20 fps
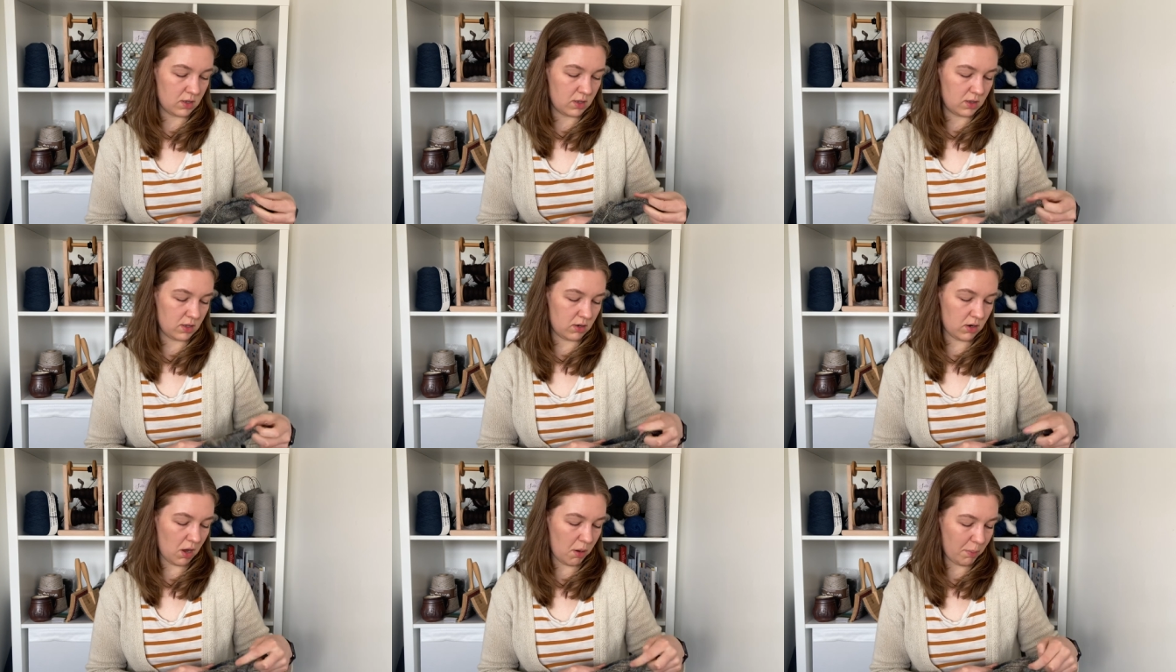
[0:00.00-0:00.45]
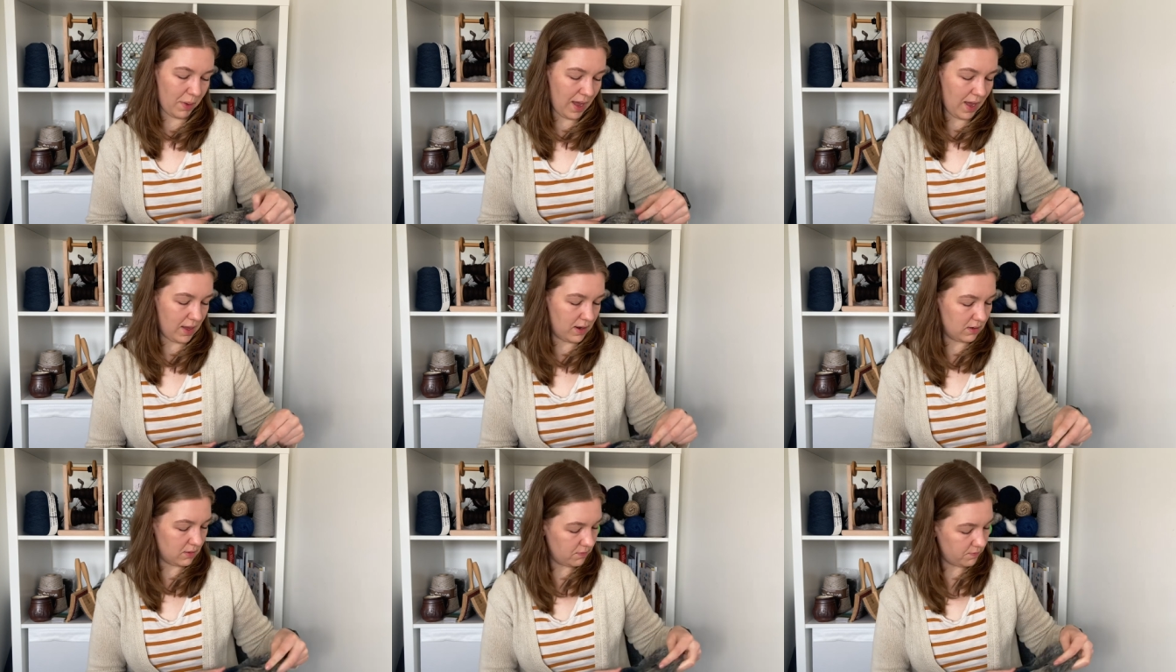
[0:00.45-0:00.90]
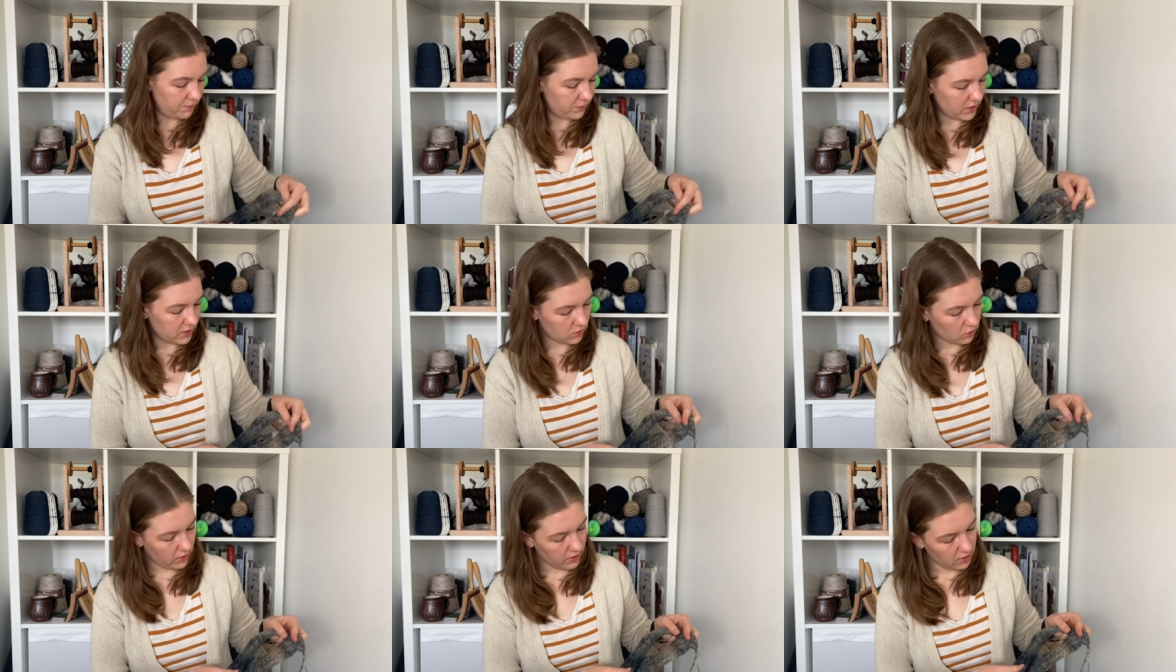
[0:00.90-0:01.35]
They're not bad.
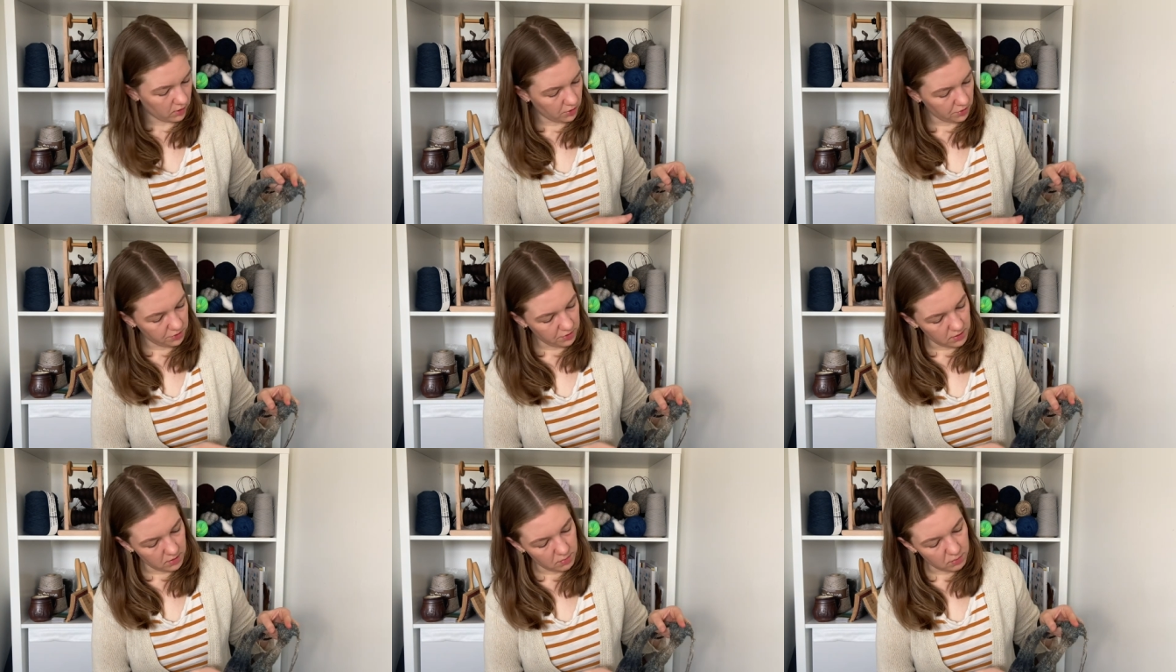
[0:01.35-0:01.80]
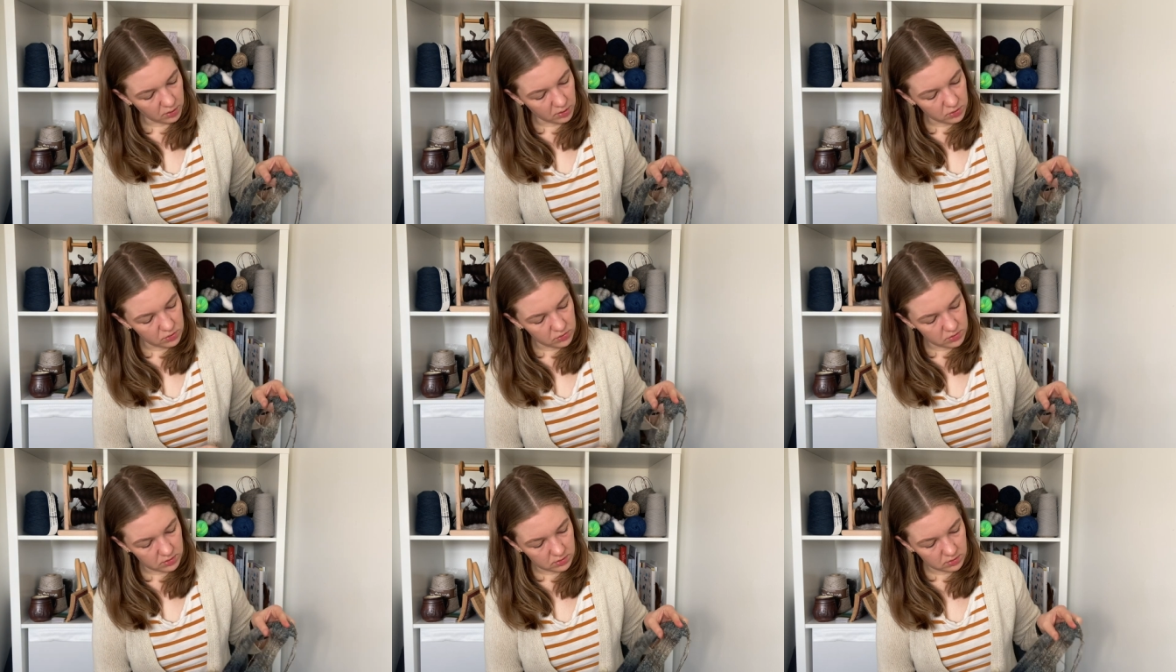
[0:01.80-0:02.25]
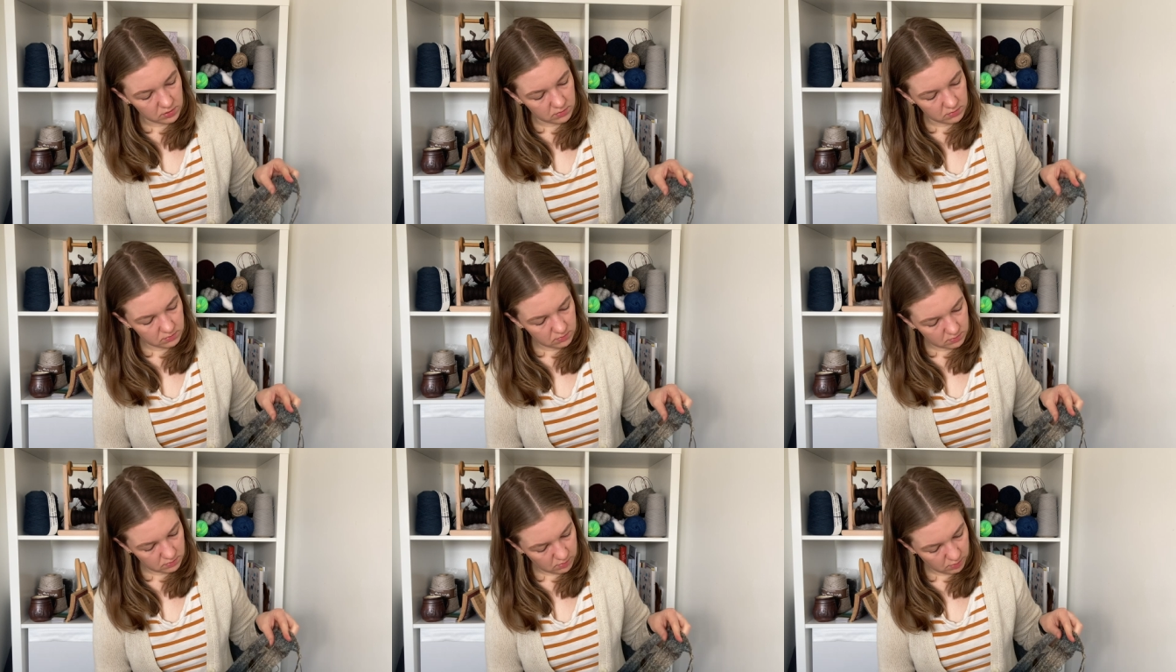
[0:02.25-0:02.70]
It's quite earthy blues and
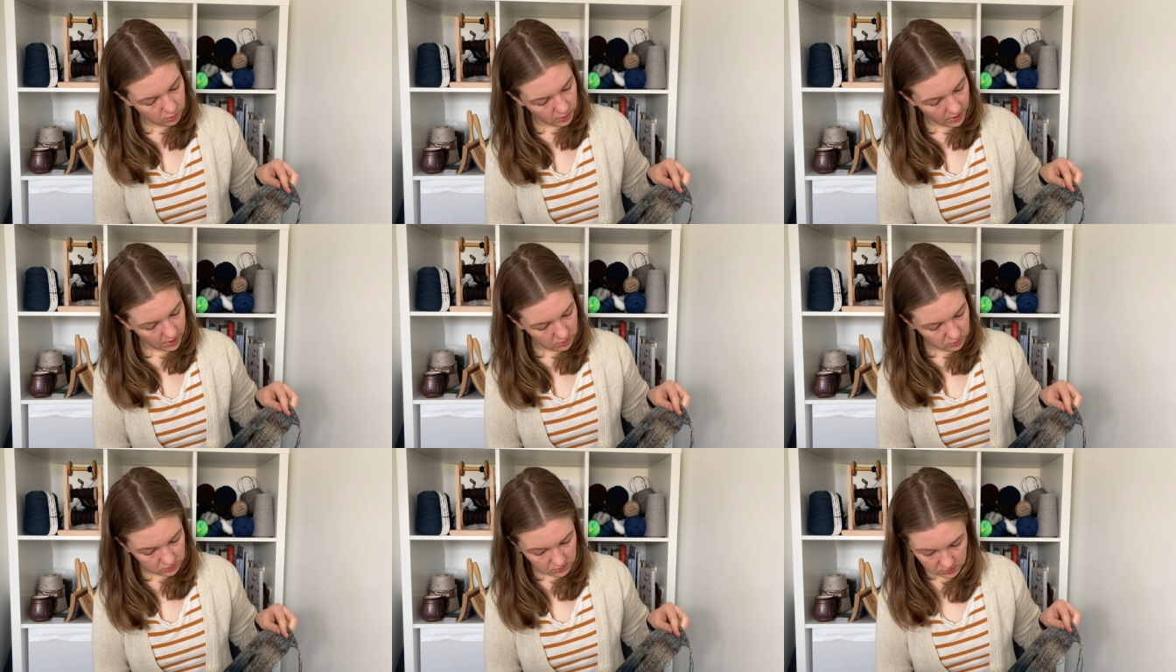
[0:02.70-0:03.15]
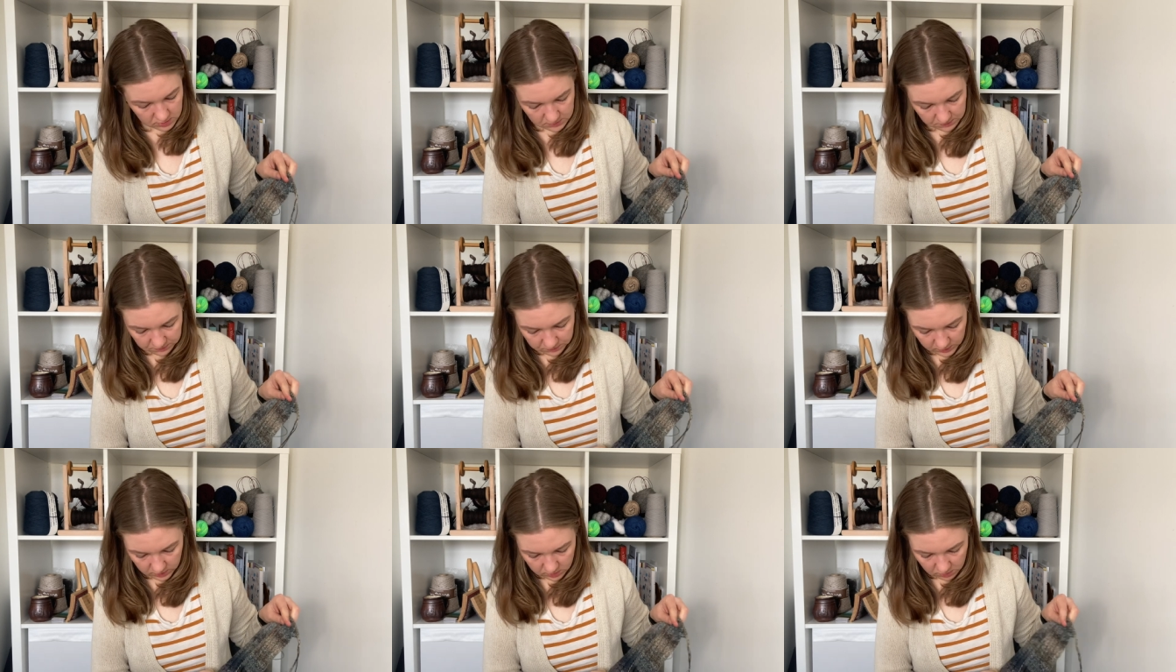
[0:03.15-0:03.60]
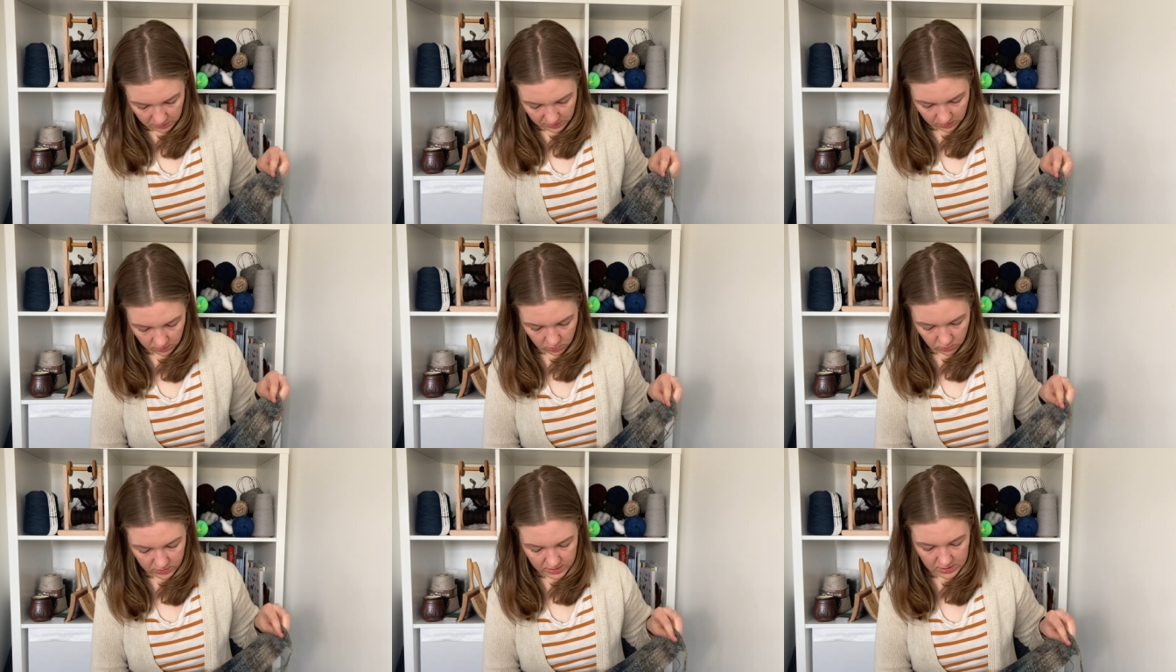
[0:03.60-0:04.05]
browns. There's a bit
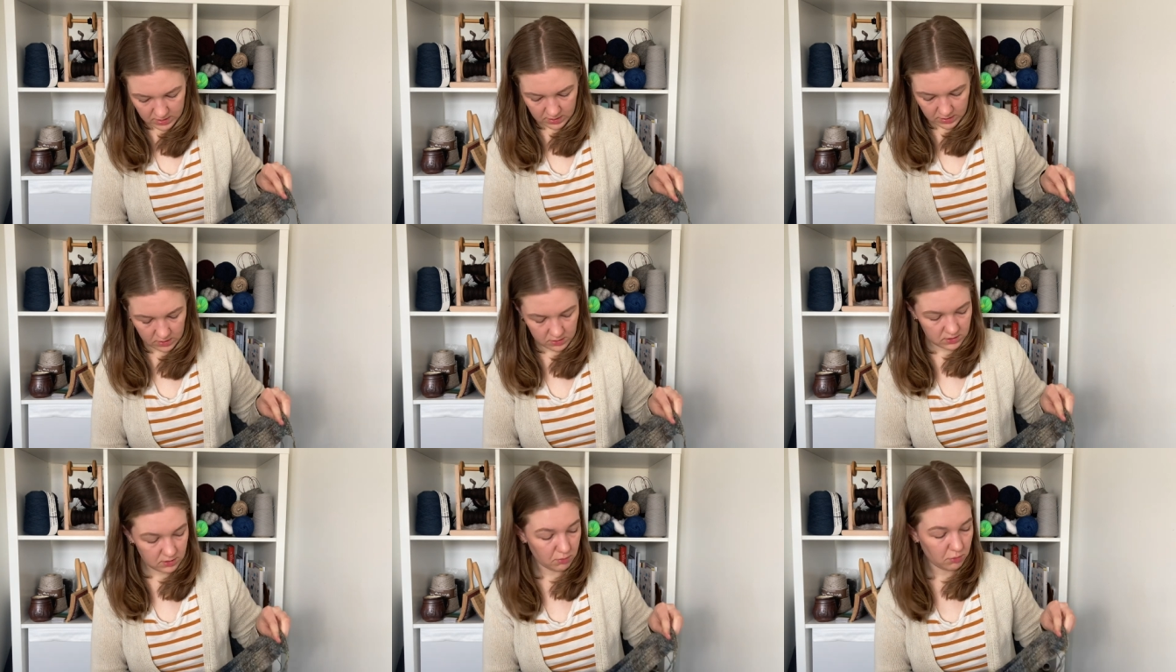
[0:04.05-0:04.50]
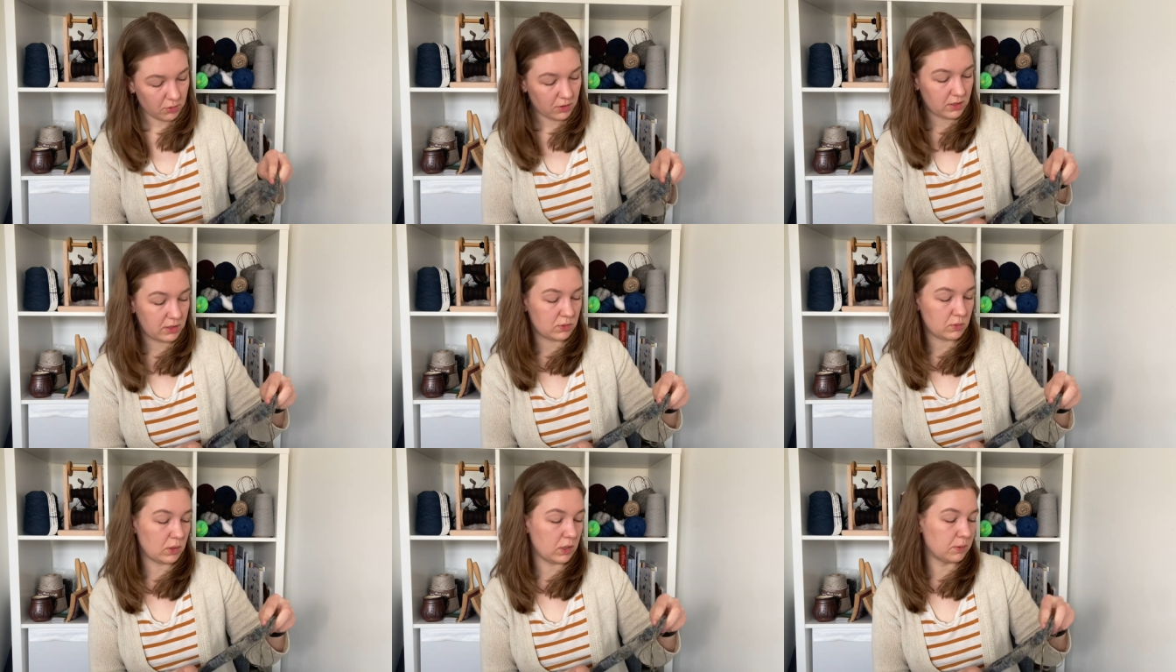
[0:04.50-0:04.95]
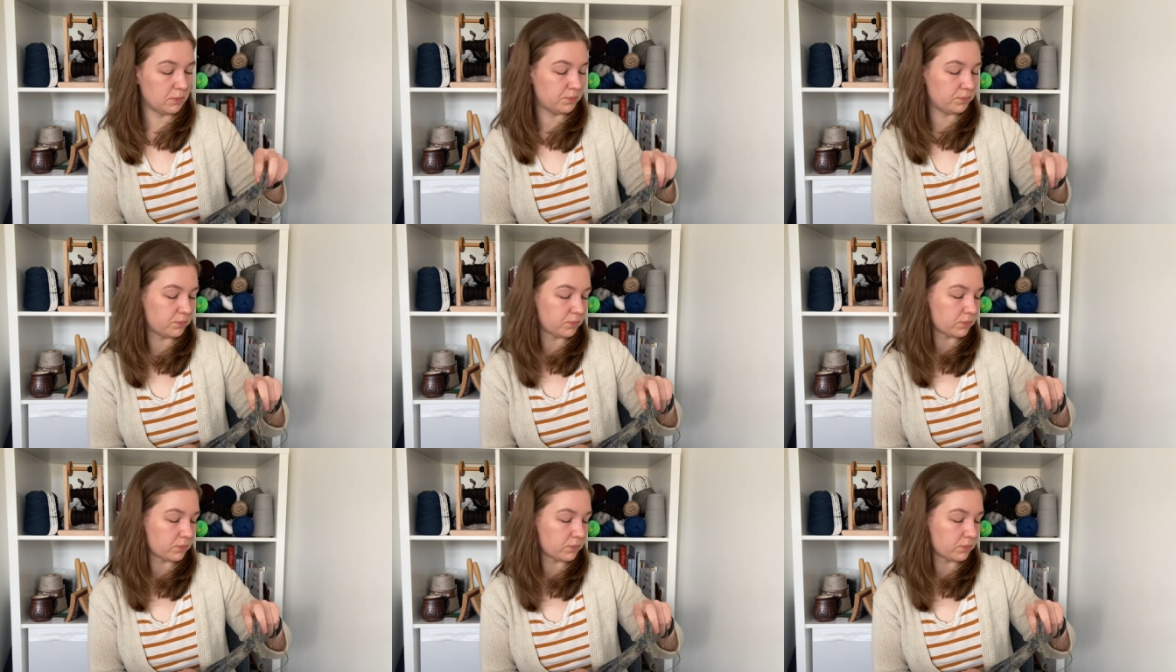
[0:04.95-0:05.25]
of green in there somewhere as well.